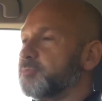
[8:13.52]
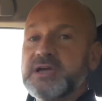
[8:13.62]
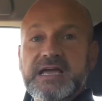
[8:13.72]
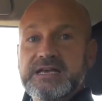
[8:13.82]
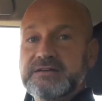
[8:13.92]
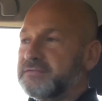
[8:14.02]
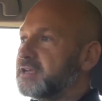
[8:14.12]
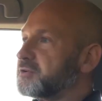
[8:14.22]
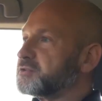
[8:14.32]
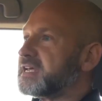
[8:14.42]
up in
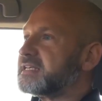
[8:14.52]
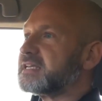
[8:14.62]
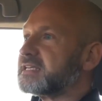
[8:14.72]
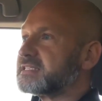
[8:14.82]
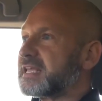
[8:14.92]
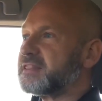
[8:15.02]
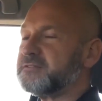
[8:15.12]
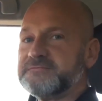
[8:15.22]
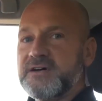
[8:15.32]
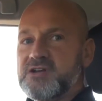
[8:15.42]
vehicle settings to get
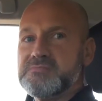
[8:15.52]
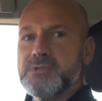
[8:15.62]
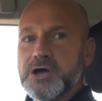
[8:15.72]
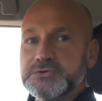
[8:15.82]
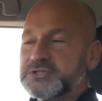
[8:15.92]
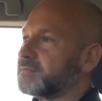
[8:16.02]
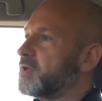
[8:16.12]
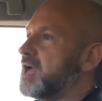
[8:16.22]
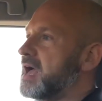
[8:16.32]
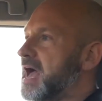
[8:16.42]
the very most
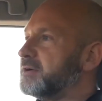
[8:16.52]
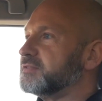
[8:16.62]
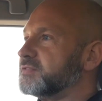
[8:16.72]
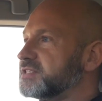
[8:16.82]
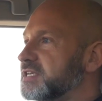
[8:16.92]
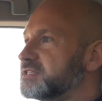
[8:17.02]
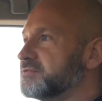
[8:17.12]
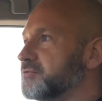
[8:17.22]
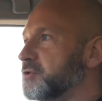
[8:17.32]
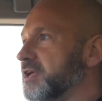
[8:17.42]
out of the
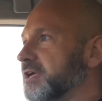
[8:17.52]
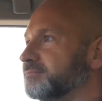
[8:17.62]
system for you.